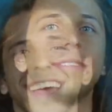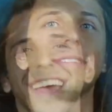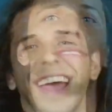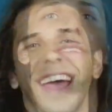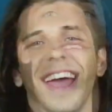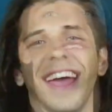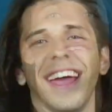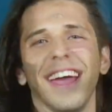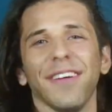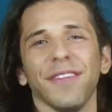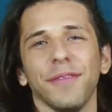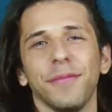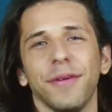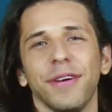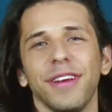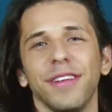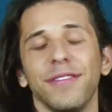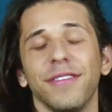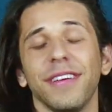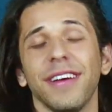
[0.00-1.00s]
Hey
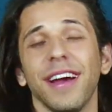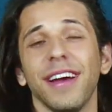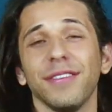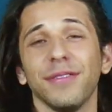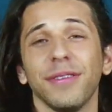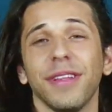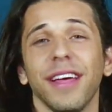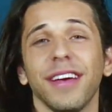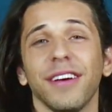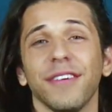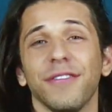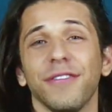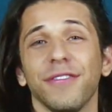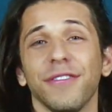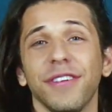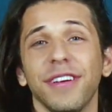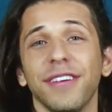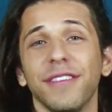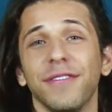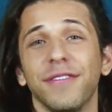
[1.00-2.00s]
everybody, if you guys would like a
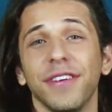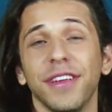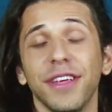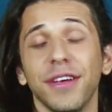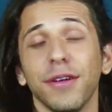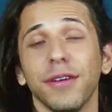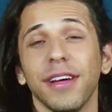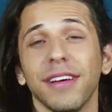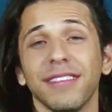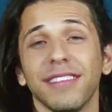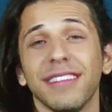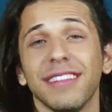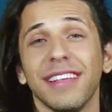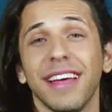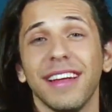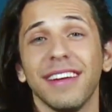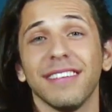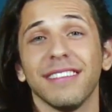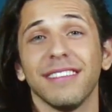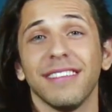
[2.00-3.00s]
free video lesson
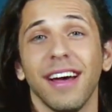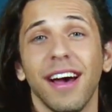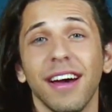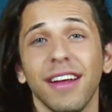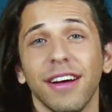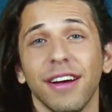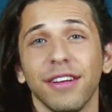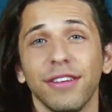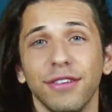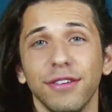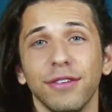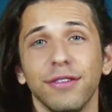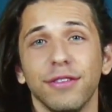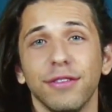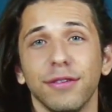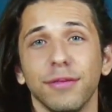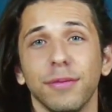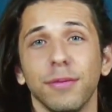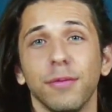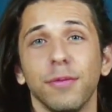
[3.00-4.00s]
that is not on
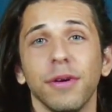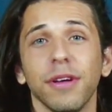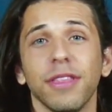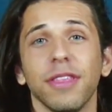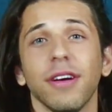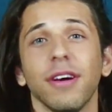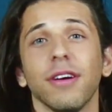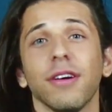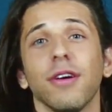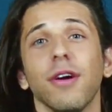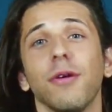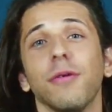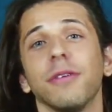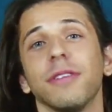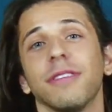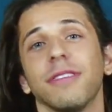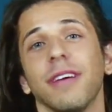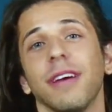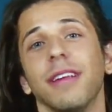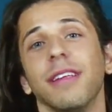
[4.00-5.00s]
YouTube with a
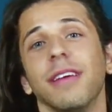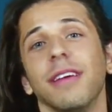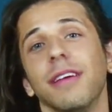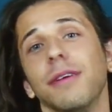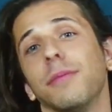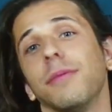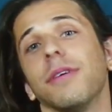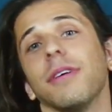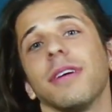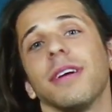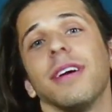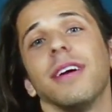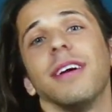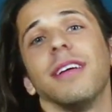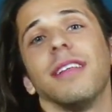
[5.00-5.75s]
coinciding ebook